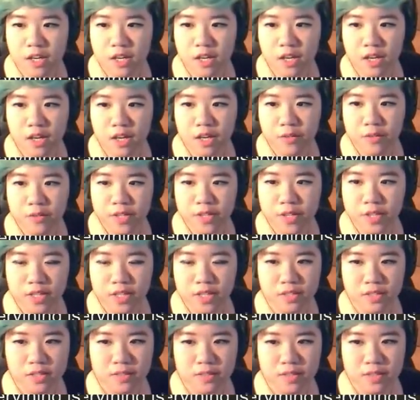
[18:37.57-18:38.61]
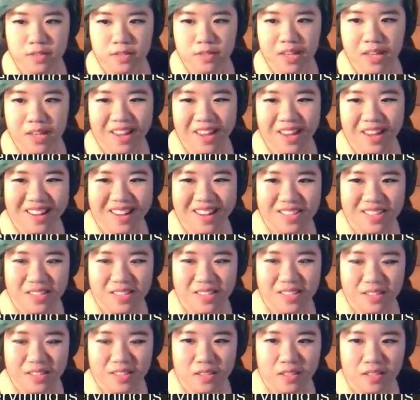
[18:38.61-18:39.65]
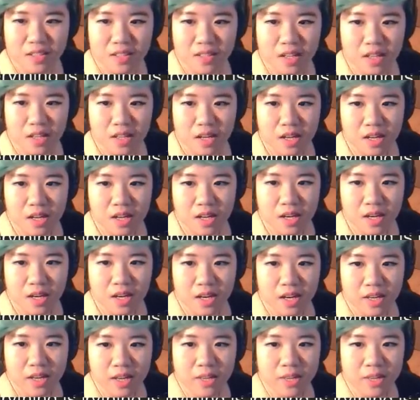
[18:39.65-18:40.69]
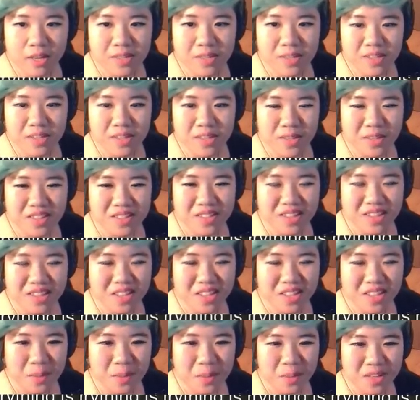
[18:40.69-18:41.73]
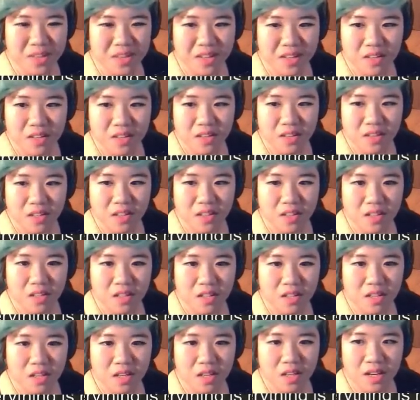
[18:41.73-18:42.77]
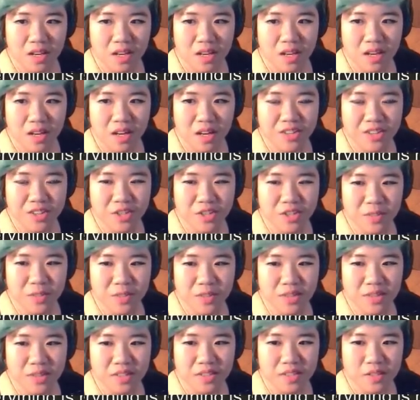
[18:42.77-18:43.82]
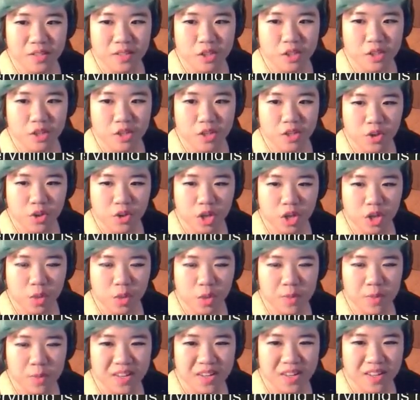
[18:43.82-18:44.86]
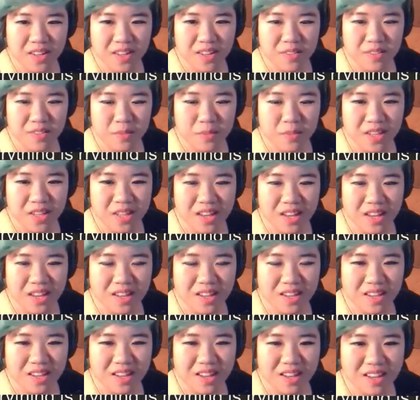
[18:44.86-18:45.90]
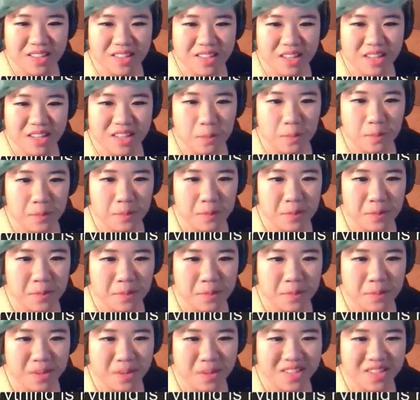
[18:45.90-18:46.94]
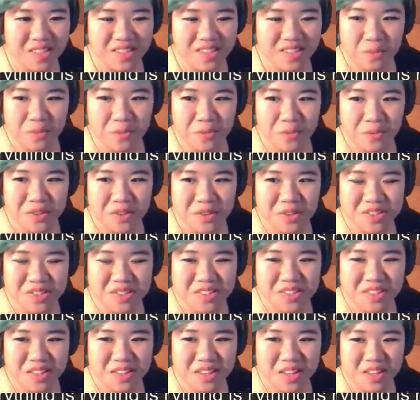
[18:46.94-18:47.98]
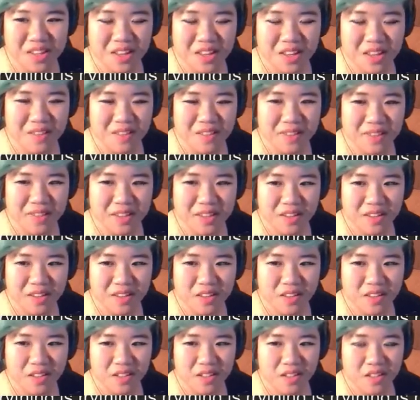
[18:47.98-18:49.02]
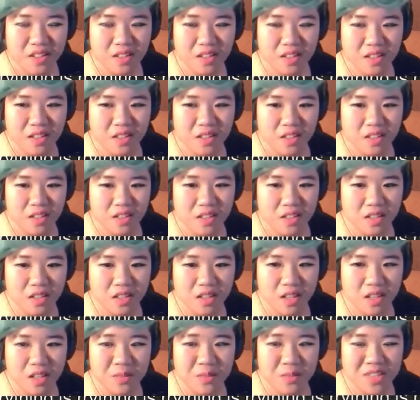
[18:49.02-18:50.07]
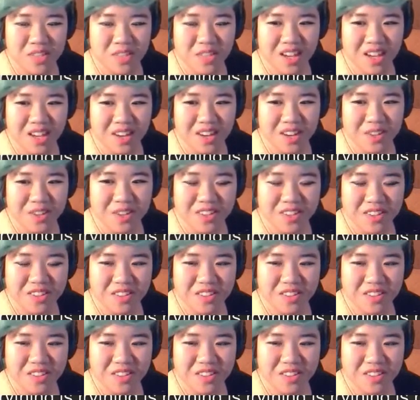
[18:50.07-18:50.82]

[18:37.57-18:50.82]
Everything is hazy. I think my stomach is acting up again. I drink the medicine Dr. Iwamini gives me and lie down, but my body still feels heavy. I'm tired.